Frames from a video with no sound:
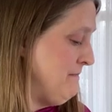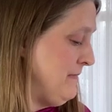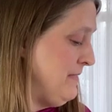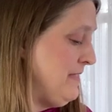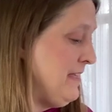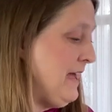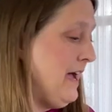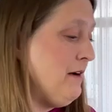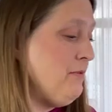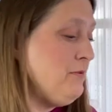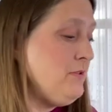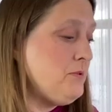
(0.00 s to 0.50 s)

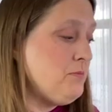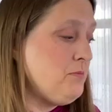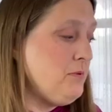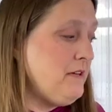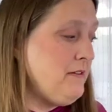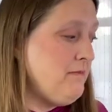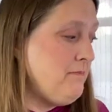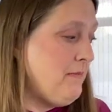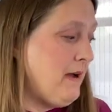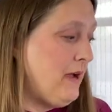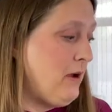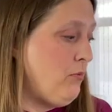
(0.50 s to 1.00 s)
that was one
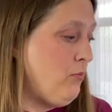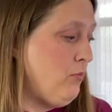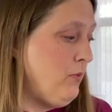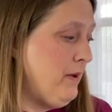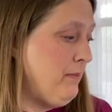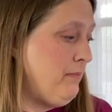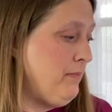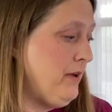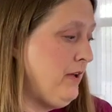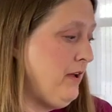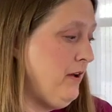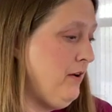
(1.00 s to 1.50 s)
of my
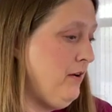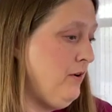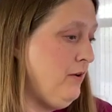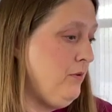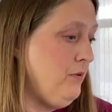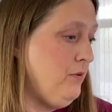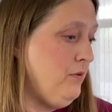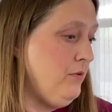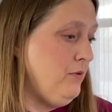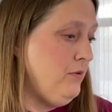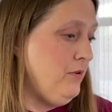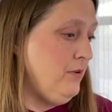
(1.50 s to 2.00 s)

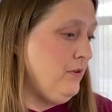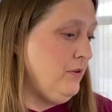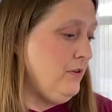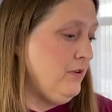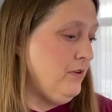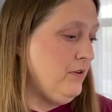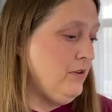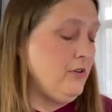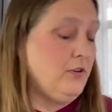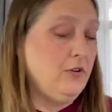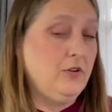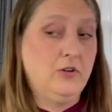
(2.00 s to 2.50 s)
WIPCO
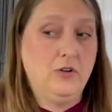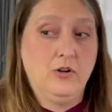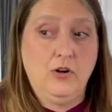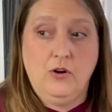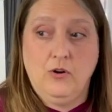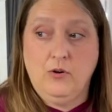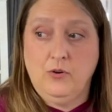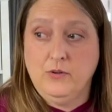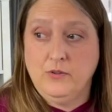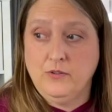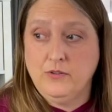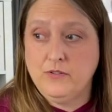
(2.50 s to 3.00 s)

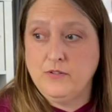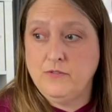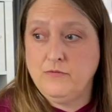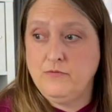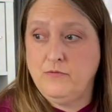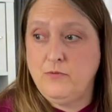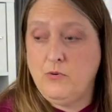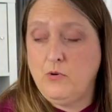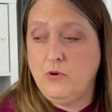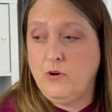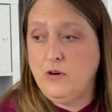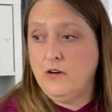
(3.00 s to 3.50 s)
goals
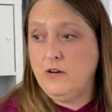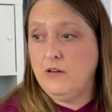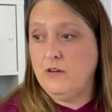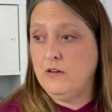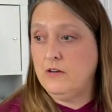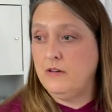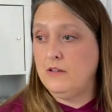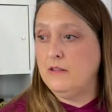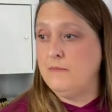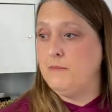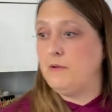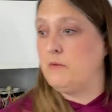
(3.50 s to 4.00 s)
for,
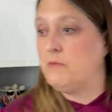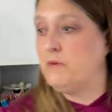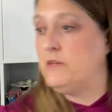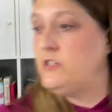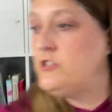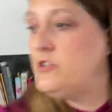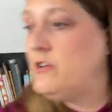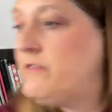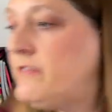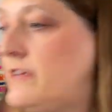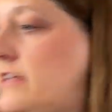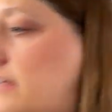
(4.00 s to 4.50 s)
let me reach over